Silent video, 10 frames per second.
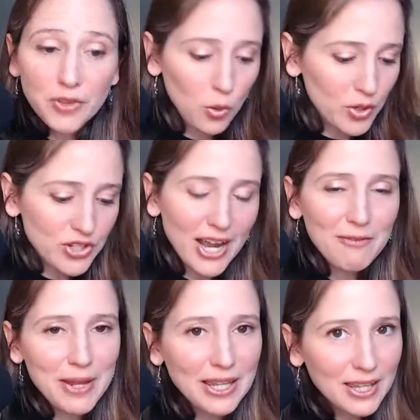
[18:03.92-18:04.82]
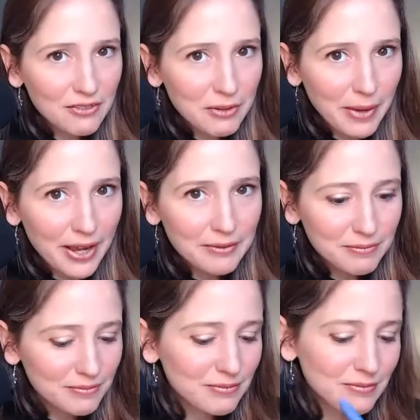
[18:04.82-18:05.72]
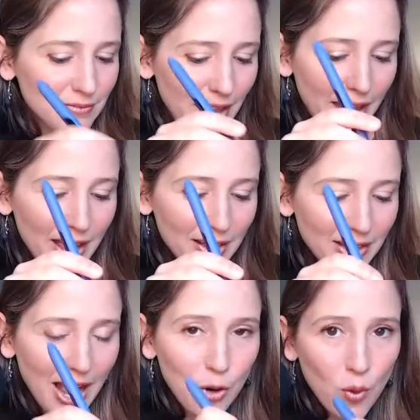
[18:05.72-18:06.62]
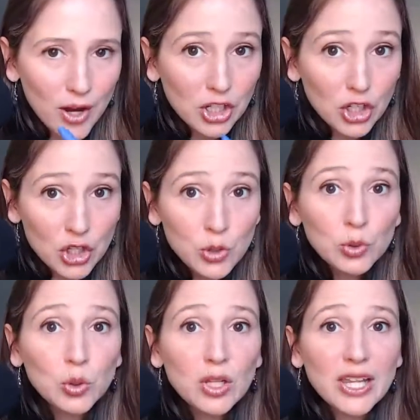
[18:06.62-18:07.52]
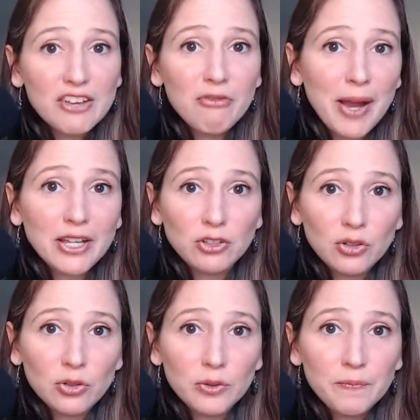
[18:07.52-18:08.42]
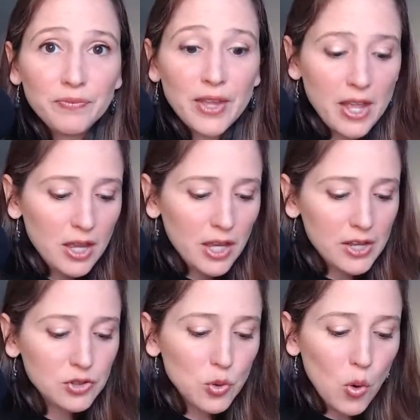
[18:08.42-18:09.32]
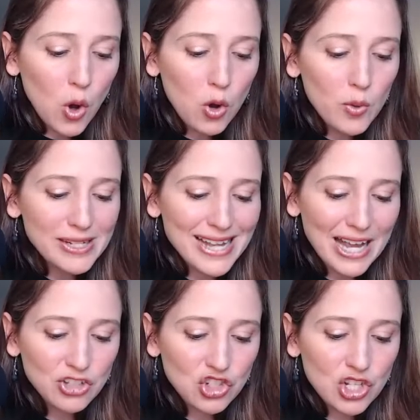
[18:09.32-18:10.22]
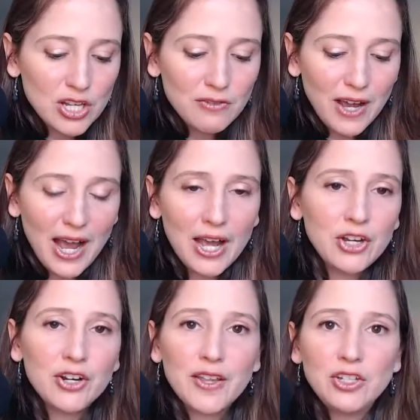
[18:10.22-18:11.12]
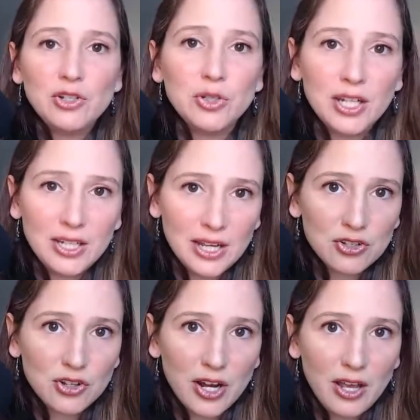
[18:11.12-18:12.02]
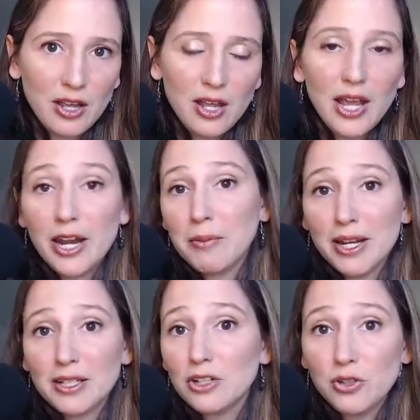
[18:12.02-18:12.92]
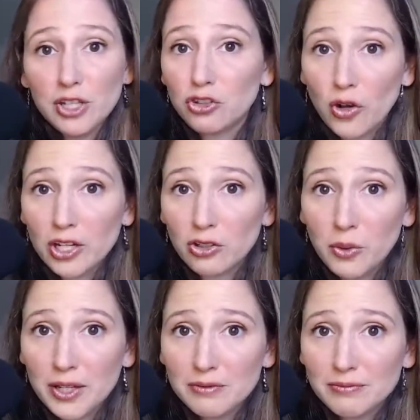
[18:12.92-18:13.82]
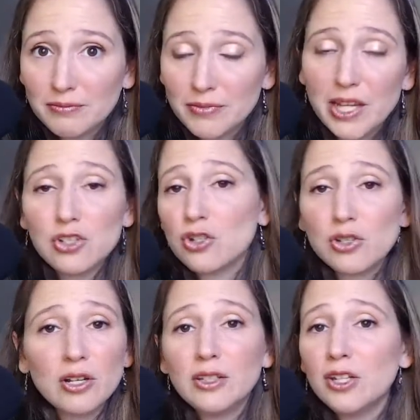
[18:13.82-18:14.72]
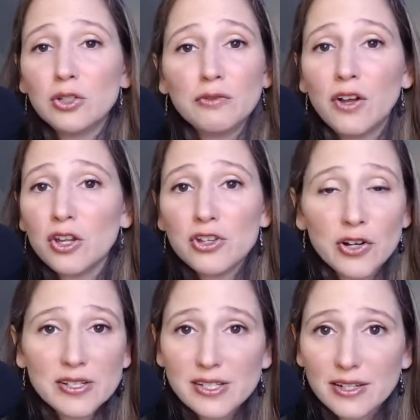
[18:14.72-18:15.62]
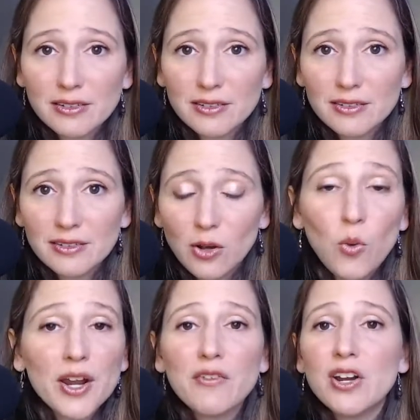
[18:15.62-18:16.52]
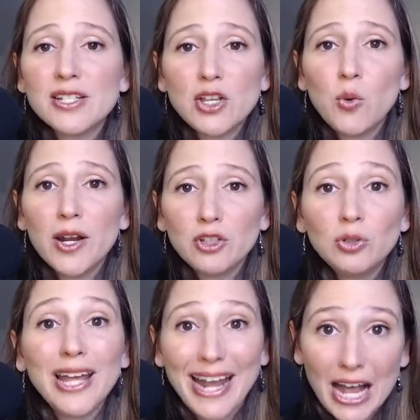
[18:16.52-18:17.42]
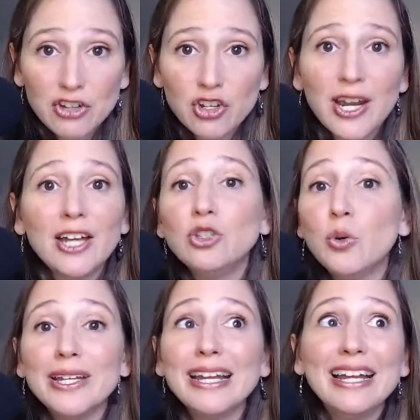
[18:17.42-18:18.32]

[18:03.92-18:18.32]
which I have been living by, and I want you to live by too, is to always achieve higher than you did yesterday. And I'm going to tell you the trick to it is just to continue to follow your instinct. Whatever it is that you want to do, take action and do it